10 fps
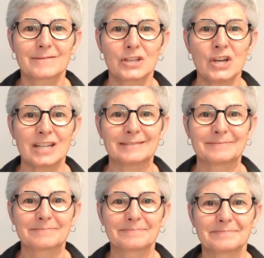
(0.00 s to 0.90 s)
Good.
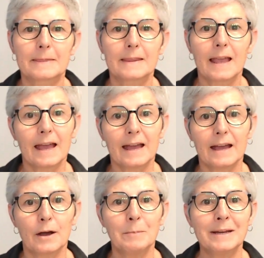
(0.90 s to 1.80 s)

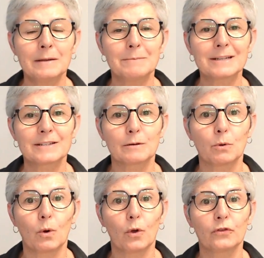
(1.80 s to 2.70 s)
How many mixing
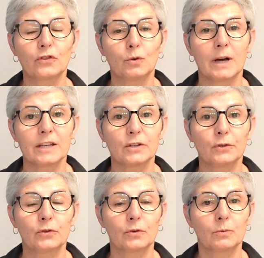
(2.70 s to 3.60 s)
bowls do I
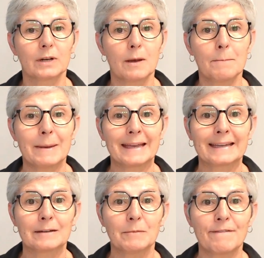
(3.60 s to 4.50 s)
use when I'm
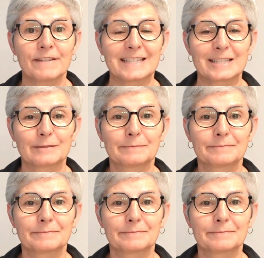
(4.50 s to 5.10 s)
baking muffins?